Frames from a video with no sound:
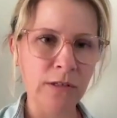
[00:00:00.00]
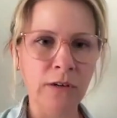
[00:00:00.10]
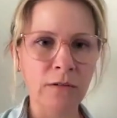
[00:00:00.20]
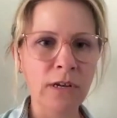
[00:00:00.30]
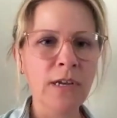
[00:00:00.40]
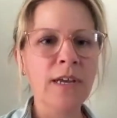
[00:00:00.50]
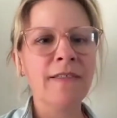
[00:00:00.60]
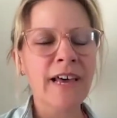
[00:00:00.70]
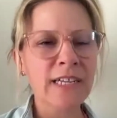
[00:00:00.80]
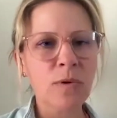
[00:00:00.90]
So
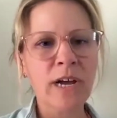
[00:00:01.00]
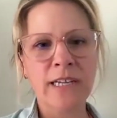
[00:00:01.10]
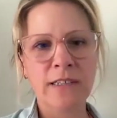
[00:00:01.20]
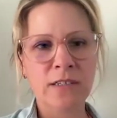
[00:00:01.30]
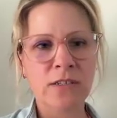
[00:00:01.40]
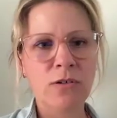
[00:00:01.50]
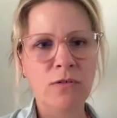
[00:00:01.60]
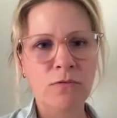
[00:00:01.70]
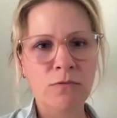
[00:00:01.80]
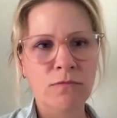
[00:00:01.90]
that's why it's
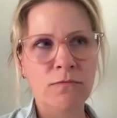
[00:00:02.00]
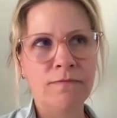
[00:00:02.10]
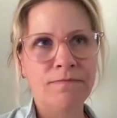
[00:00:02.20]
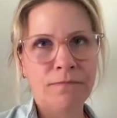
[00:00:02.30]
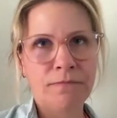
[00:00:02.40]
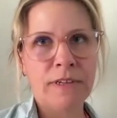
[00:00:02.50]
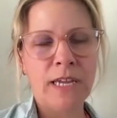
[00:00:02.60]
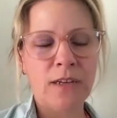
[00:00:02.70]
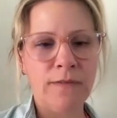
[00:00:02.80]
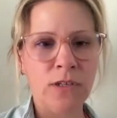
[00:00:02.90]
so
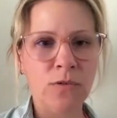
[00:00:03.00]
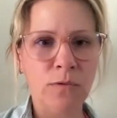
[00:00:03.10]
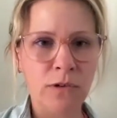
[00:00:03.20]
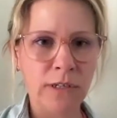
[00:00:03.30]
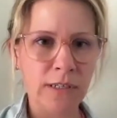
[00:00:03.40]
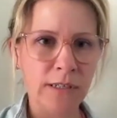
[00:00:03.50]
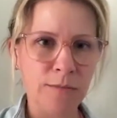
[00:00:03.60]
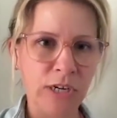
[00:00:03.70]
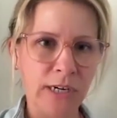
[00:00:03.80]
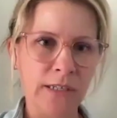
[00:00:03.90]
individual and
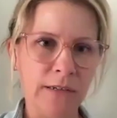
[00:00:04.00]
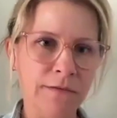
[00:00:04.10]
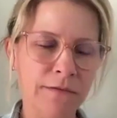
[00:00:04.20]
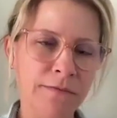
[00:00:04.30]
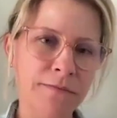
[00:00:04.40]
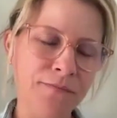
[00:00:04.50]
subjective.